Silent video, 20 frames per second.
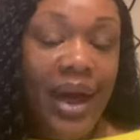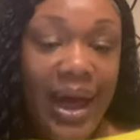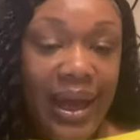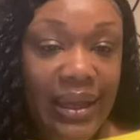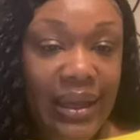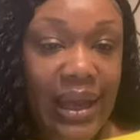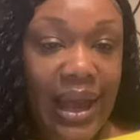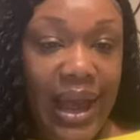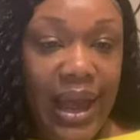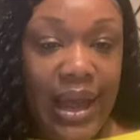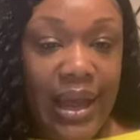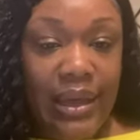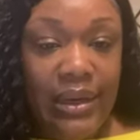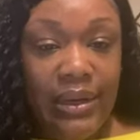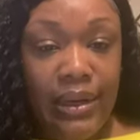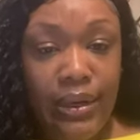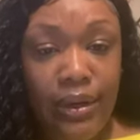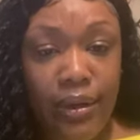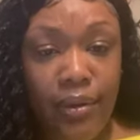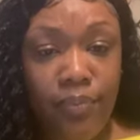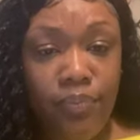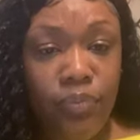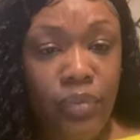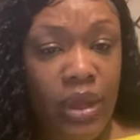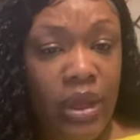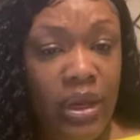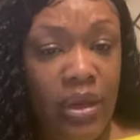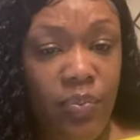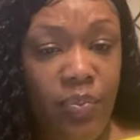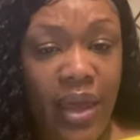by God,
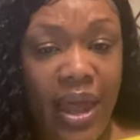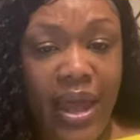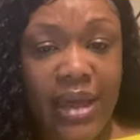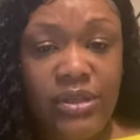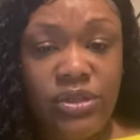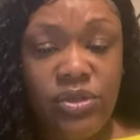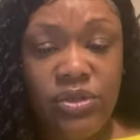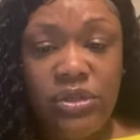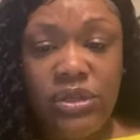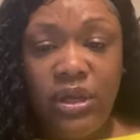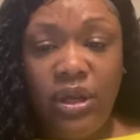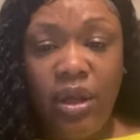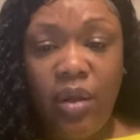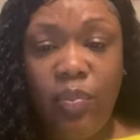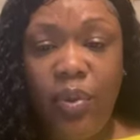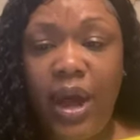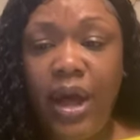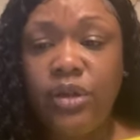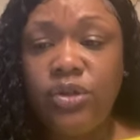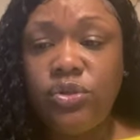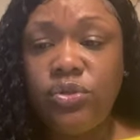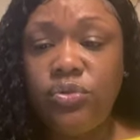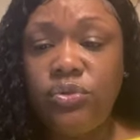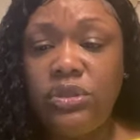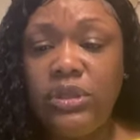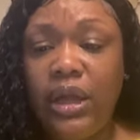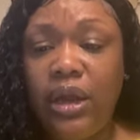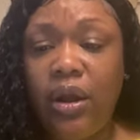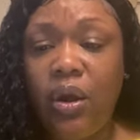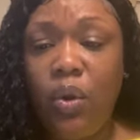um, any pastors, any
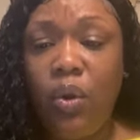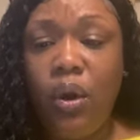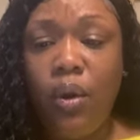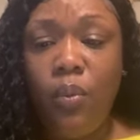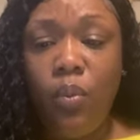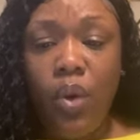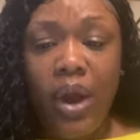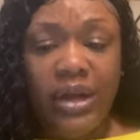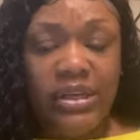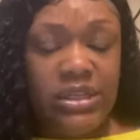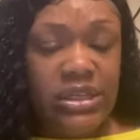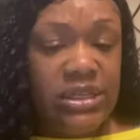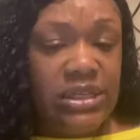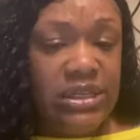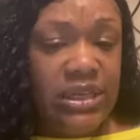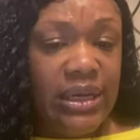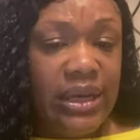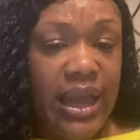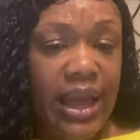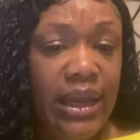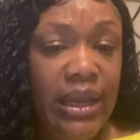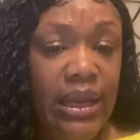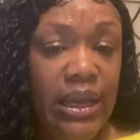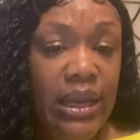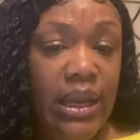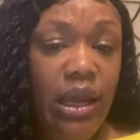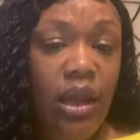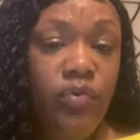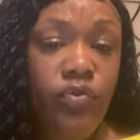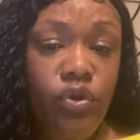apostles that are um, watching
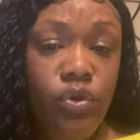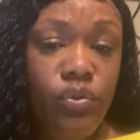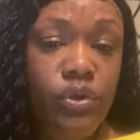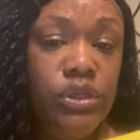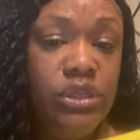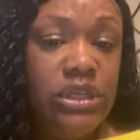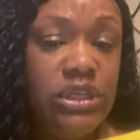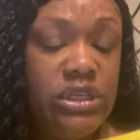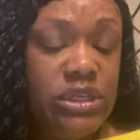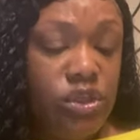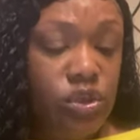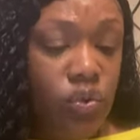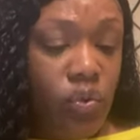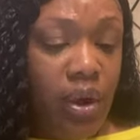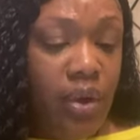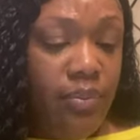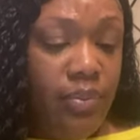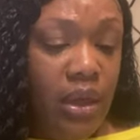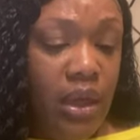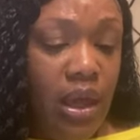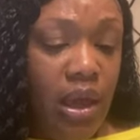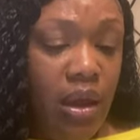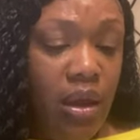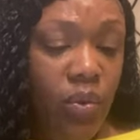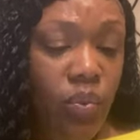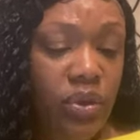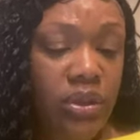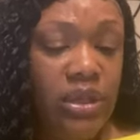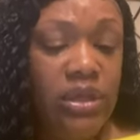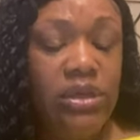tonight, if you would just join me
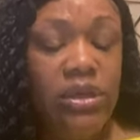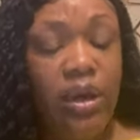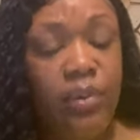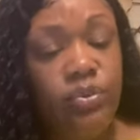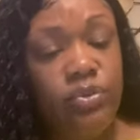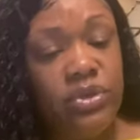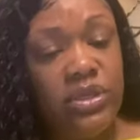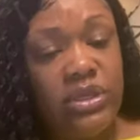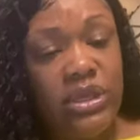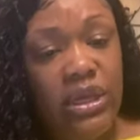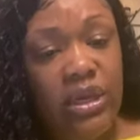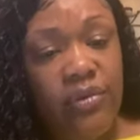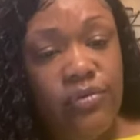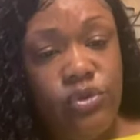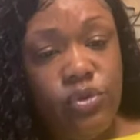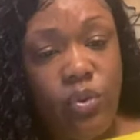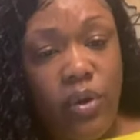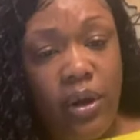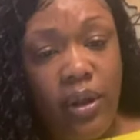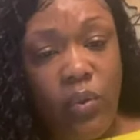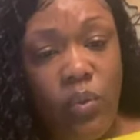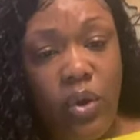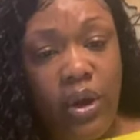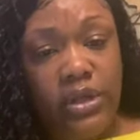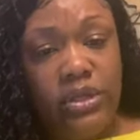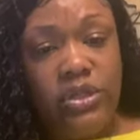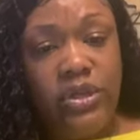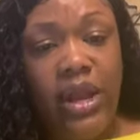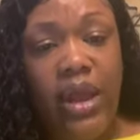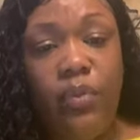uh, with a double seed of
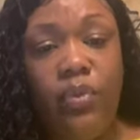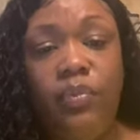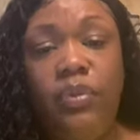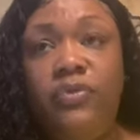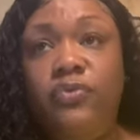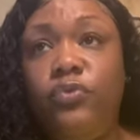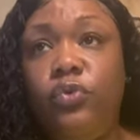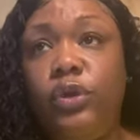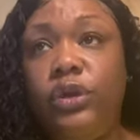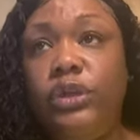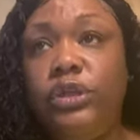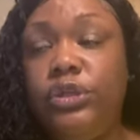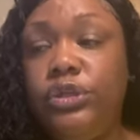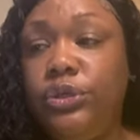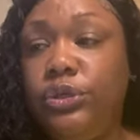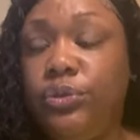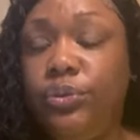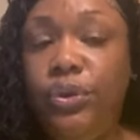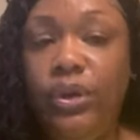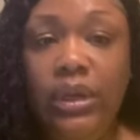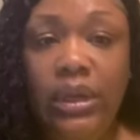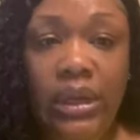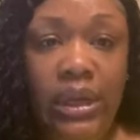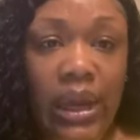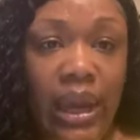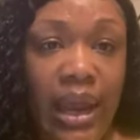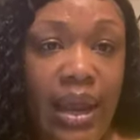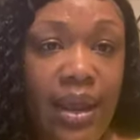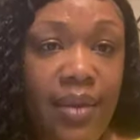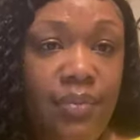21, so that would be 42.
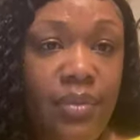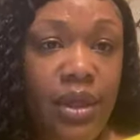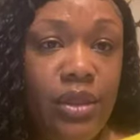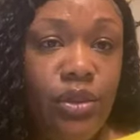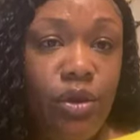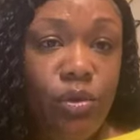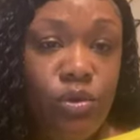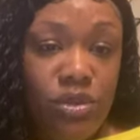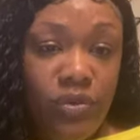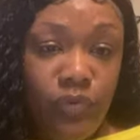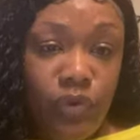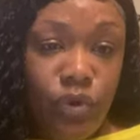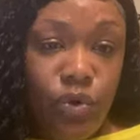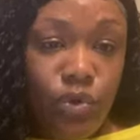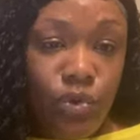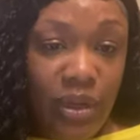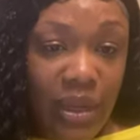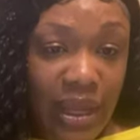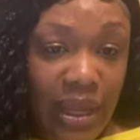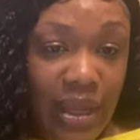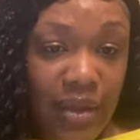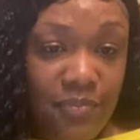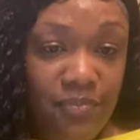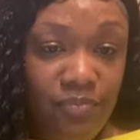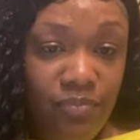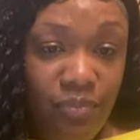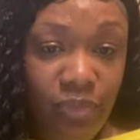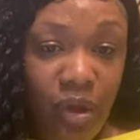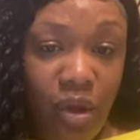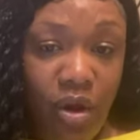Amen. Those of you who
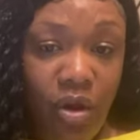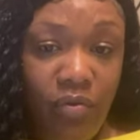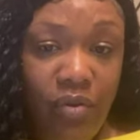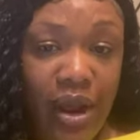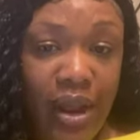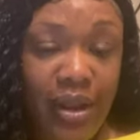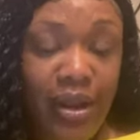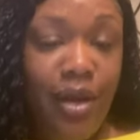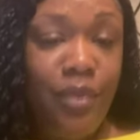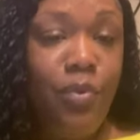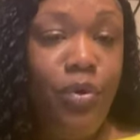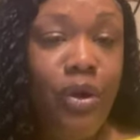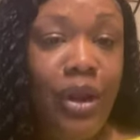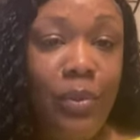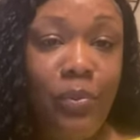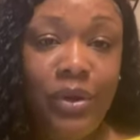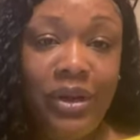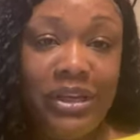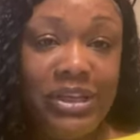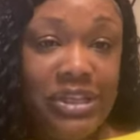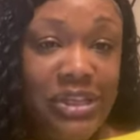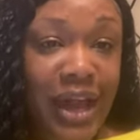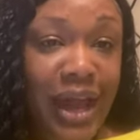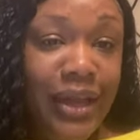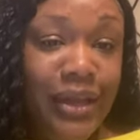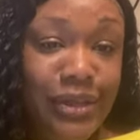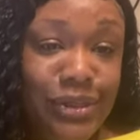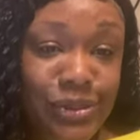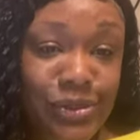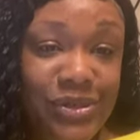can. All right, come on. I want to
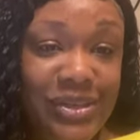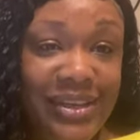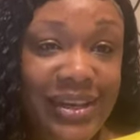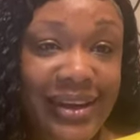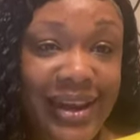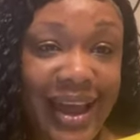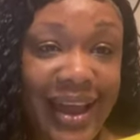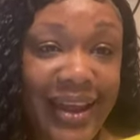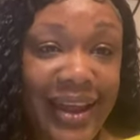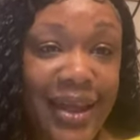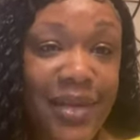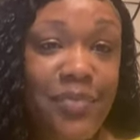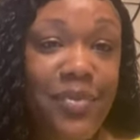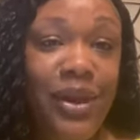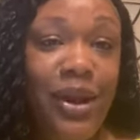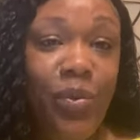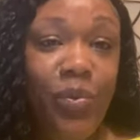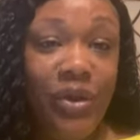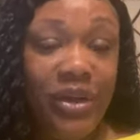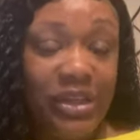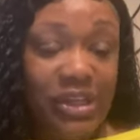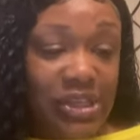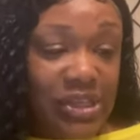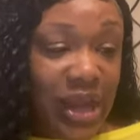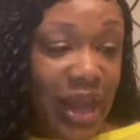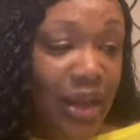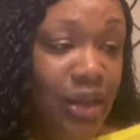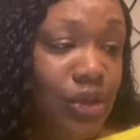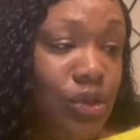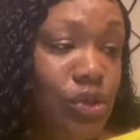challenge you tonight. Amen. I want to
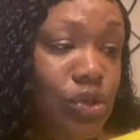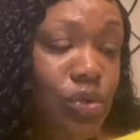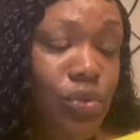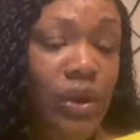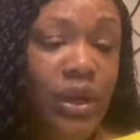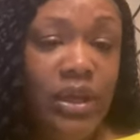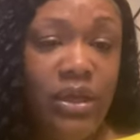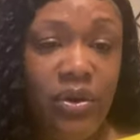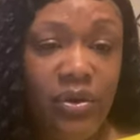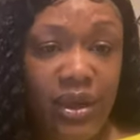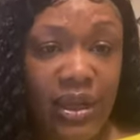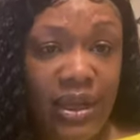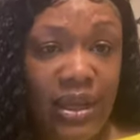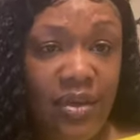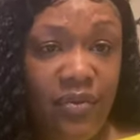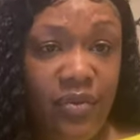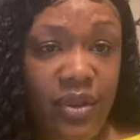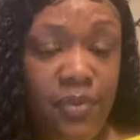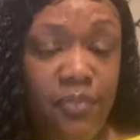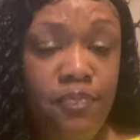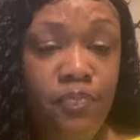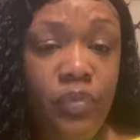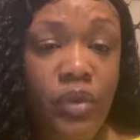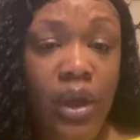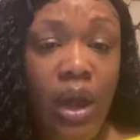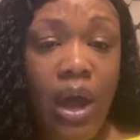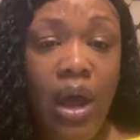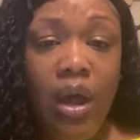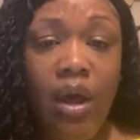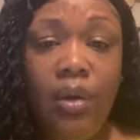challenge you in your giving
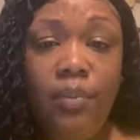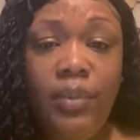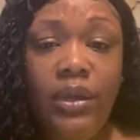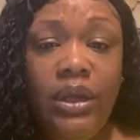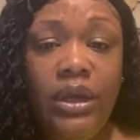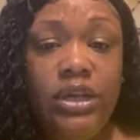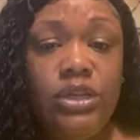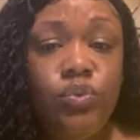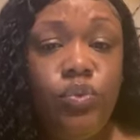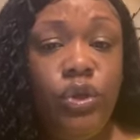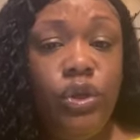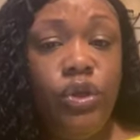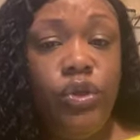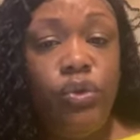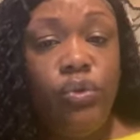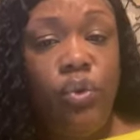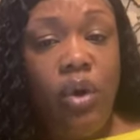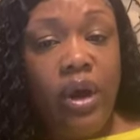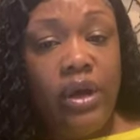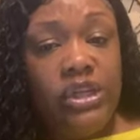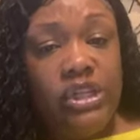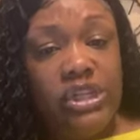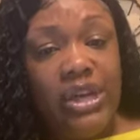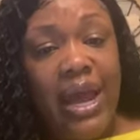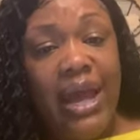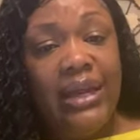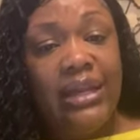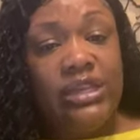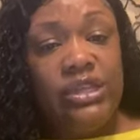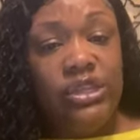um, because when you are
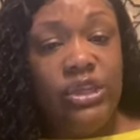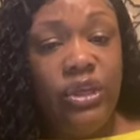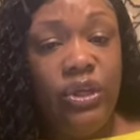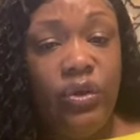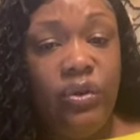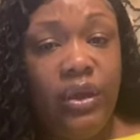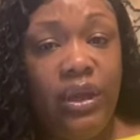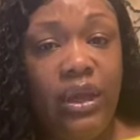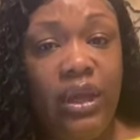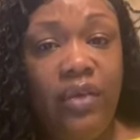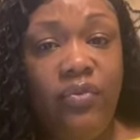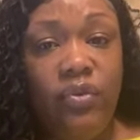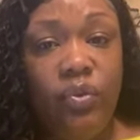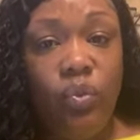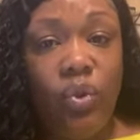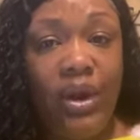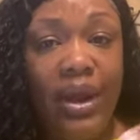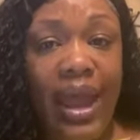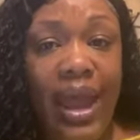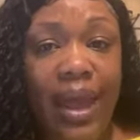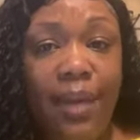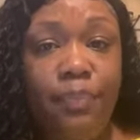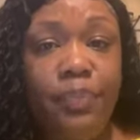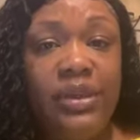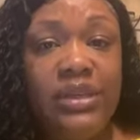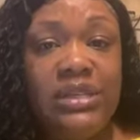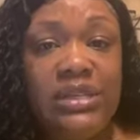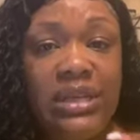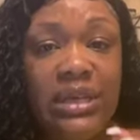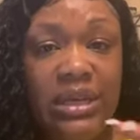challenged in your giving, what
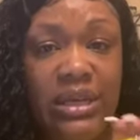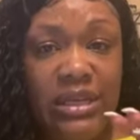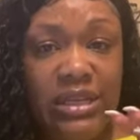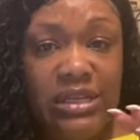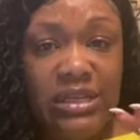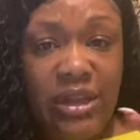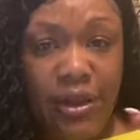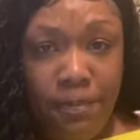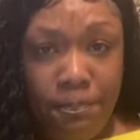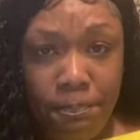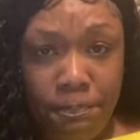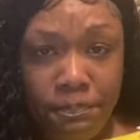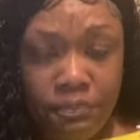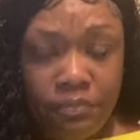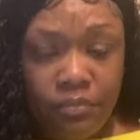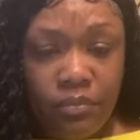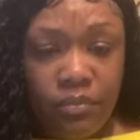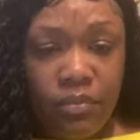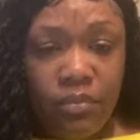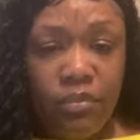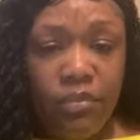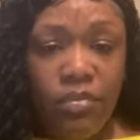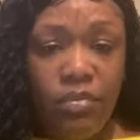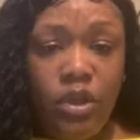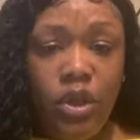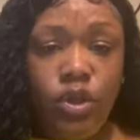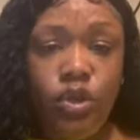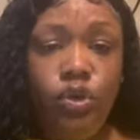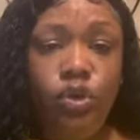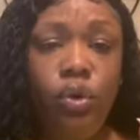happens is
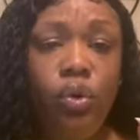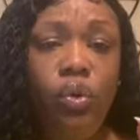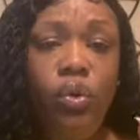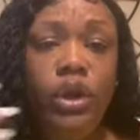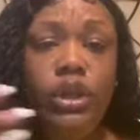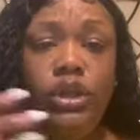you're